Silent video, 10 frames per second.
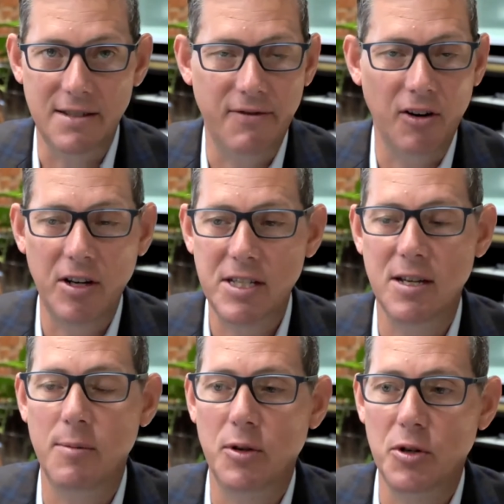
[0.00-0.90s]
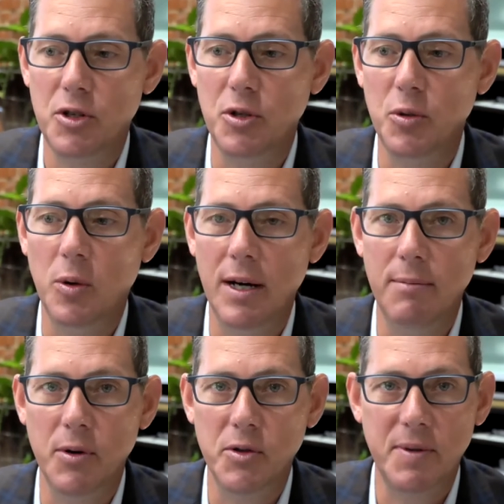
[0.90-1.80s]
very similar to what
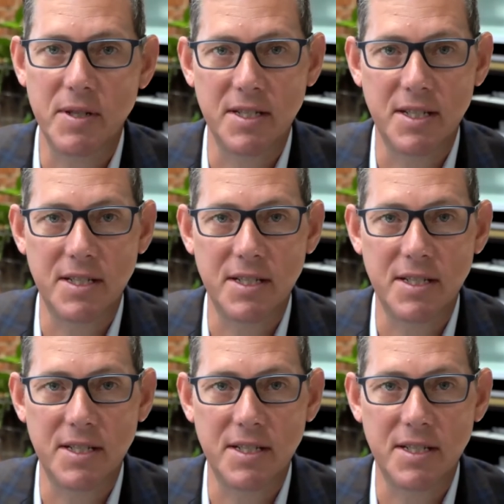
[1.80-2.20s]
most businesses